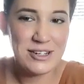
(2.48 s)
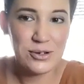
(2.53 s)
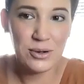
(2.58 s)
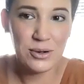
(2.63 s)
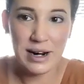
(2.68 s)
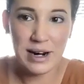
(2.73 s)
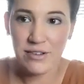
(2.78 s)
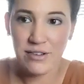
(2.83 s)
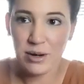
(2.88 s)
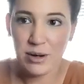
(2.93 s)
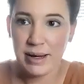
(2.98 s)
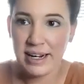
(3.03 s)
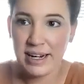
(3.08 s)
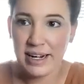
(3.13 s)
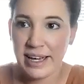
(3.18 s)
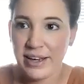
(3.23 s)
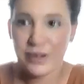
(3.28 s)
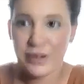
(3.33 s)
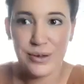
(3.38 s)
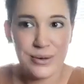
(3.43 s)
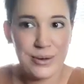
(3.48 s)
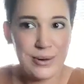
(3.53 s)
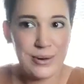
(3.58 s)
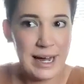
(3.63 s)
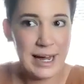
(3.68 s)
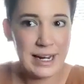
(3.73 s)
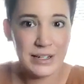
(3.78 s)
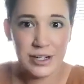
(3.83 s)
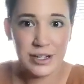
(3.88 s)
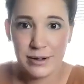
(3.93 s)
everybody who
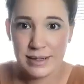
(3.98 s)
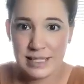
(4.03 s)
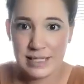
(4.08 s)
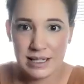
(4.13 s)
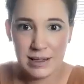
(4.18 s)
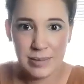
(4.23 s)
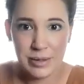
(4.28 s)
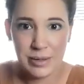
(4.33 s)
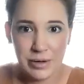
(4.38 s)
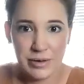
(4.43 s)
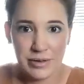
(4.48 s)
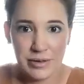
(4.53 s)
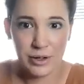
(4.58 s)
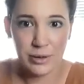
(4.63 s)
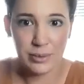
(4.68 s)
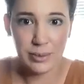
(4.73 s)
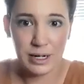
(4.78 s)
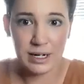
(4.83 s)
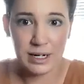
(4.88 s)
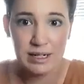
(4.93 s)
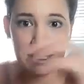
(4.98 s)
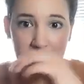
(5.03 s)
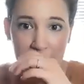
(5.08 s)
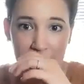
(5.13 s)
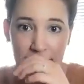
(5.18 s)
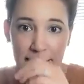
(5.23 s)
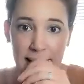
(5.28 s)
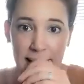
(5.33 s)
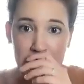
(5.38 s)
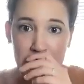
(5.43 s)
I know is in the middle of their
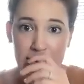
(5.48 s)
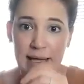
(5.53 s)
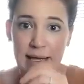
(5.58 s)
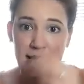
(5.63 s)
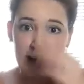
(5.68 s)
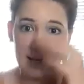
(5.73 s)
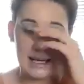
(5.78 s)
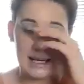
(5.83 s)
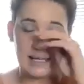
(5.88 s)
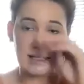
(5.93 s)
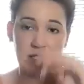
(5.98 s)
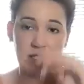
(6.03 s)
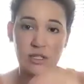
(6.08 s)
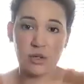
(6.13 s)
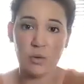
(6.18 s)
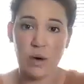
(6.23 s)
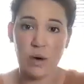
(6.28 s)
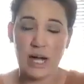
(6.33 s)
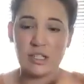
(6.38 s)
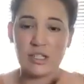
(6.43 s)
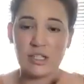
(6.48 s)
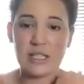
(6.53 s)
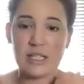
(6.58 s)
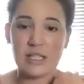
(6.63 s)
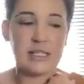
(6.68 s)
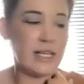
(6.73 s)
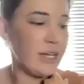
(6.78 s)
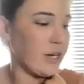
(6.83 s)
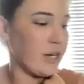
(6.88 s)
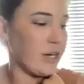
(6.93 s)
workday gets to watch
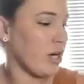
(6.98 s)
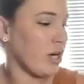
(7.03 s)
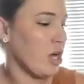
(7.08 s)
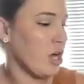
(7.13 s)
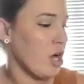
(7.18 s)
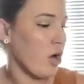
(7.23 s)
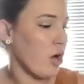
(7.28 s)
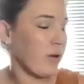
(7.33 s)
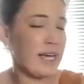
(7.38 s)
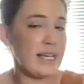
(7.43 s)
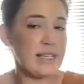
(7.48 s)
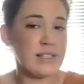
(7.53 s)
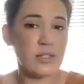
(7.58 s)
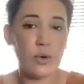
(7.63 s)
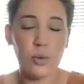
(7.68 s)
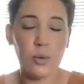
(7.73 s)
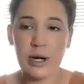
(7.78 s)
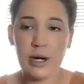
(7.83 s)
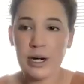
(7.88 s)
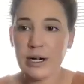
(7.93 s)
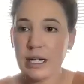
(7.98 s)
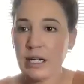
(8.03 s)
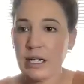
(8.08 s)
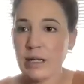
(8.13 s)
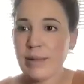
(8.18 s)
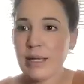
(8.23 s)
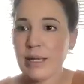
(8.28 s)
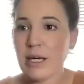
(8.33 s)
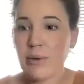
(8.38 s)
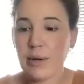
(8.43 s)
this later. Okay, so we're going
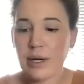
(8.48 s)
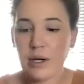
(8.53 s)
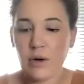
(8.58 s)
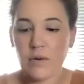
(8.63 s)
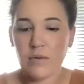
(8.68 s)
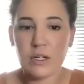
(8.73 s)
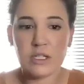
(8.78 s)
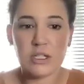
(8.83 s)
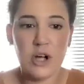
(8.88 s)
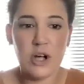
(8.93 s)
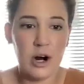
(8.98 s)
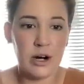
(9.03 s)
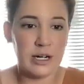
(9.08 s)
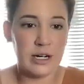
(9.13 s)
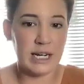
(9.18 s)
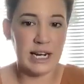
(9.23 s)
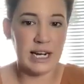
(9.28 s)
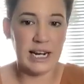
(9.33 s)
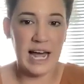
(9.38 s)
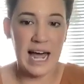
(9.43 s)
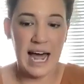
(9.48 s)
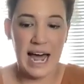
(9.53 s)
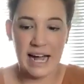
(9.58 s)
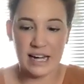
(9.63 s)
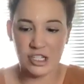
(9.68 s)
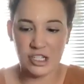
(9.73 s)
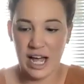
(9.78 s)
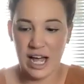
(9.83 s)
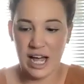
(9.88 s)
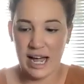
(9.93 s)
to be going over targeted
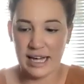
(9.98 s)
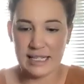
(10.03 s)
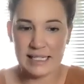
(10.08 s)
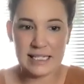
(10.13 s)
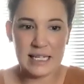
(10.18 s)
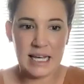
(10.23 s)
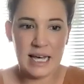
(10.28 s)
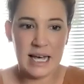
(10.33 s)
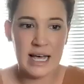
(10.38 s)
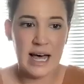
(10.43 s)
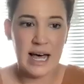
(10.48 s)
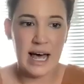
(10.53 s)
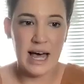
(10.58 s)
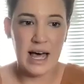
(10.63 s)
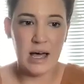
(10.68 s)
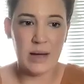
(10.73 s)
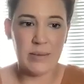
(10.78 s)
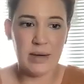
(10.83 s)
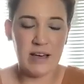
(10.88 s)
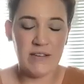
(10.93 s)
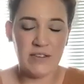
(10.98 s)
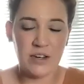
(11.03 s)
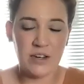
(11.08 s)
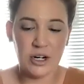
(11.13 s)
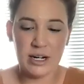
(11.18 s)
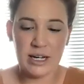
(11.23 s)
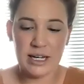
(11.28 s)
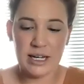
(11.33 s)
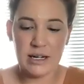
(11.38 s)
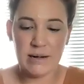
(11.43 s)
hashtags. If
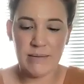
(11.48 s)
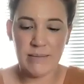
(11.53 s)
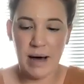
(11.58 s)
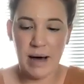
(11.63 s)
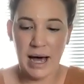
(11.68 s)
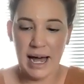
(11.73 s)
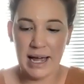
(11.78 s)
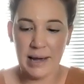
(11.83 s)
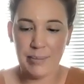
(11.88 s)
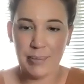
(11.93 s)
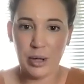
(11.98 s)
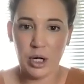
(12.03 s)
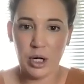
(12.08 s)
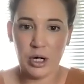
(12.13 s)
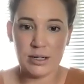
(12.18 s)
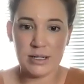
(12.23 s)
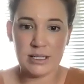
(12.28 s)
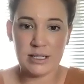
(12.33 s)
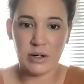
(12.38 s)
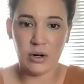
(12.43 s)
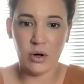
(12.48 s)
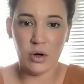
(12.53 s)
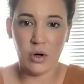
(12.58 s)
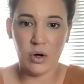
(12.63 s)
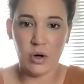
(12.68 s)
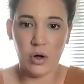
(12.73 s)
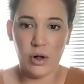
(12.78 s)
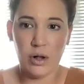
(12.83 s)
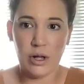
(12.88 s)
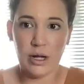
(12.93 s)
you're in my
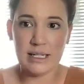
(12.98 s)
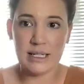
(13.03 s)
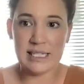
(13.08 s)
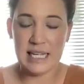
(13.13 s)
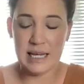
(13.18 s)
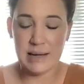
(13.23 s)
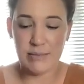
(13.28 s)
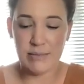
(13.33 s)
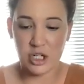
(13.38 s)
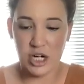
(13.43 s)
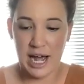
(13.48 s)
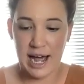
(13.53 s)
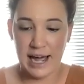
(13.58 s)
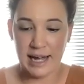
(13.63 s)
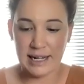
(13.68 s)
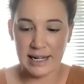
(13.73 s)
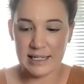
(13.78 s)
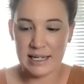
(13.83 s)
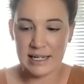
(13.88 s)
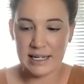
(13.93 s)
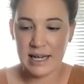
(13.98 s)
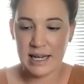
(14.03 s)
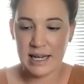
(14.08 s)
personal team chat,